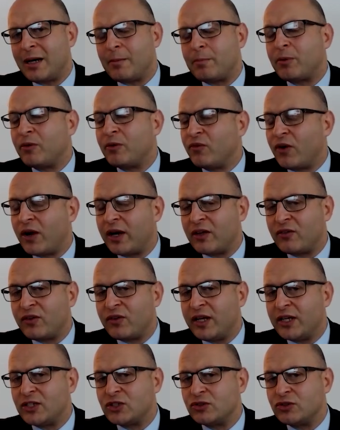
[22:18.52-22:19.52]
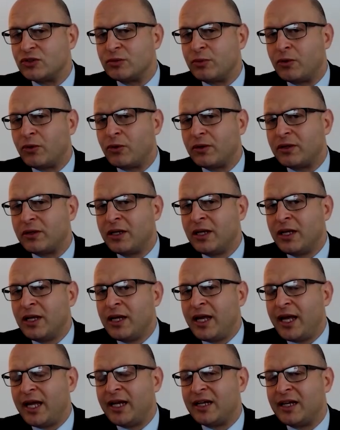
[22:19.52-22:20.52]
providing financial support,
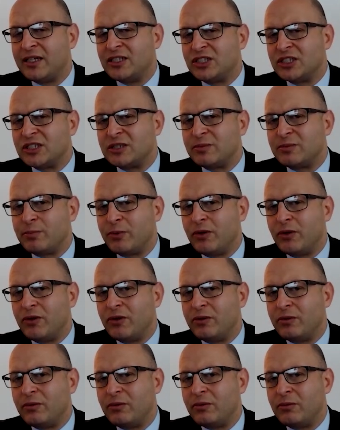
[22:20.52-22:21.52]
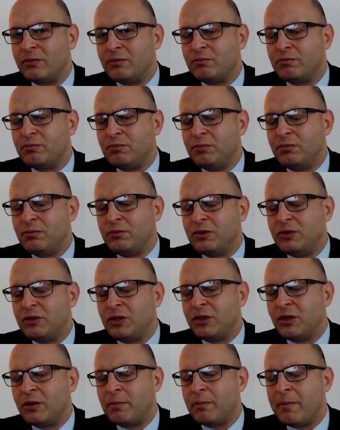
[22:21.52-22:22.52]
it has just burned
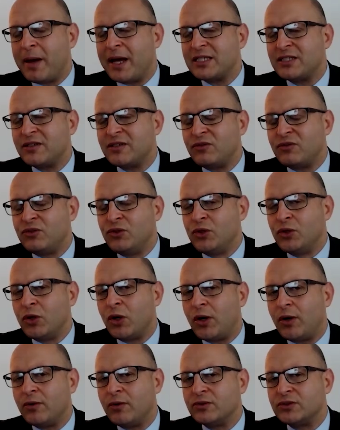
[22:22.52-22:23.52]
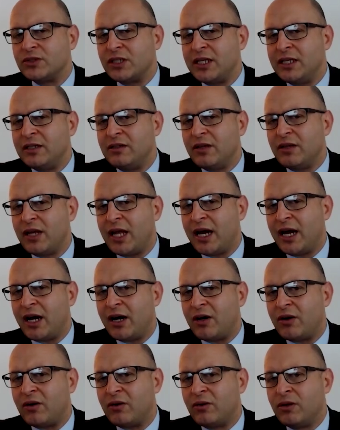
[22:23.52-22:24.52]
massive new holes in
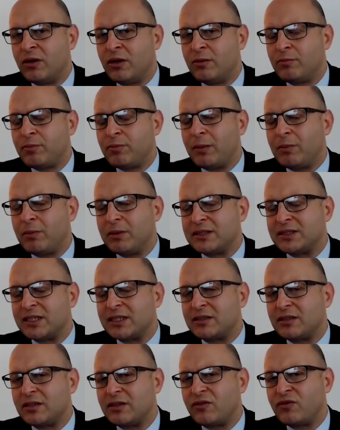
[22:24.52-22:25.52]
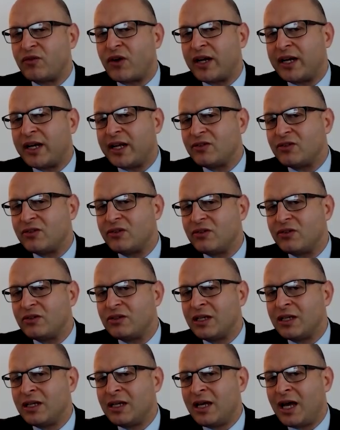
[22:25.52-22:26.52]
our public sector
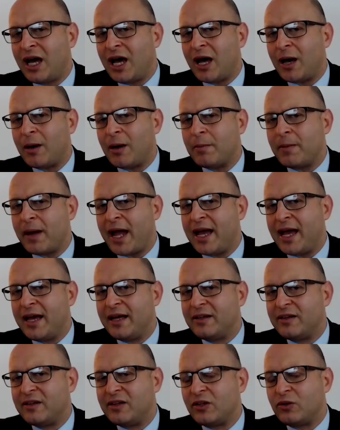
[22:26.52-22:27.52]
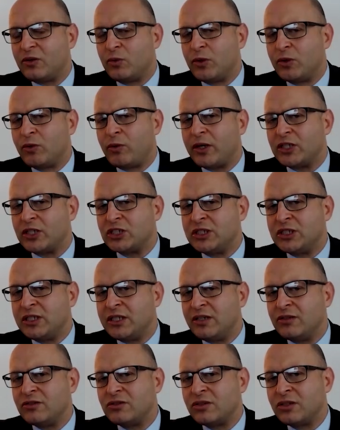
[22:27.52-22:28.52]
finances. And the real question
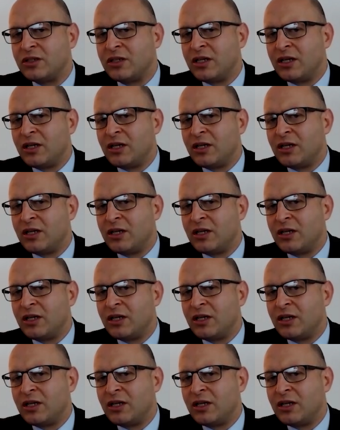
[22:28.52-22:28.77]
is,